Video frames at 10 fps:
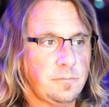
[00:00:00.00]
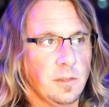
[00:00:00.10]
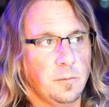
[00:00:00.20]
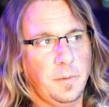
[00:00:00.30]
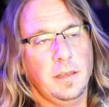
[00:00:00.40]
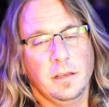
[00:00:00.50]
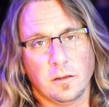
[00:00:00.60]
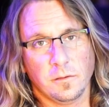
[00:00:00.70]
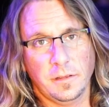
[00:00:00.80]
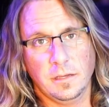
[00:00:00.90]
they're made in
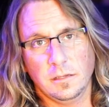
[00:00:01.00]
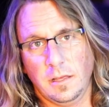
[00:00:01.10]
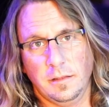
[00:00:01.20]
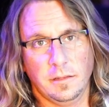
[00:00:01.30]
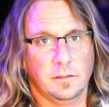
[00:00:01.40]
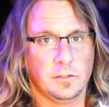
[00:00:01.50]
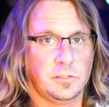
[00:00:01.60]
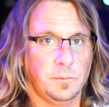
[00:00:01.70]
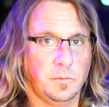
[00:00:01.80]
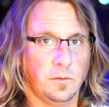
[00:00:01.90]
Korea, and then they're
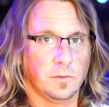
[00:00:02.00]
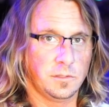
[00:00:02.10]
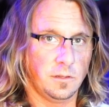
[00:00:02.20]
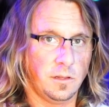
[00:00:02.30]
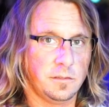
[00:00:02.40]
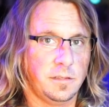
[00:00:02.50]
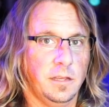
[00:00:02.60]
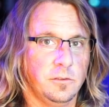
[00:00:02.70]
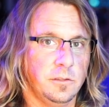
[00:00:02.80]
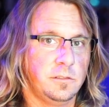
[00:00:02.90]
shipped over to Los
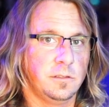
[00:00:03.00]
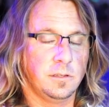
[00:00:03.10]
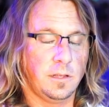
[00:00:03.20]
Angeles,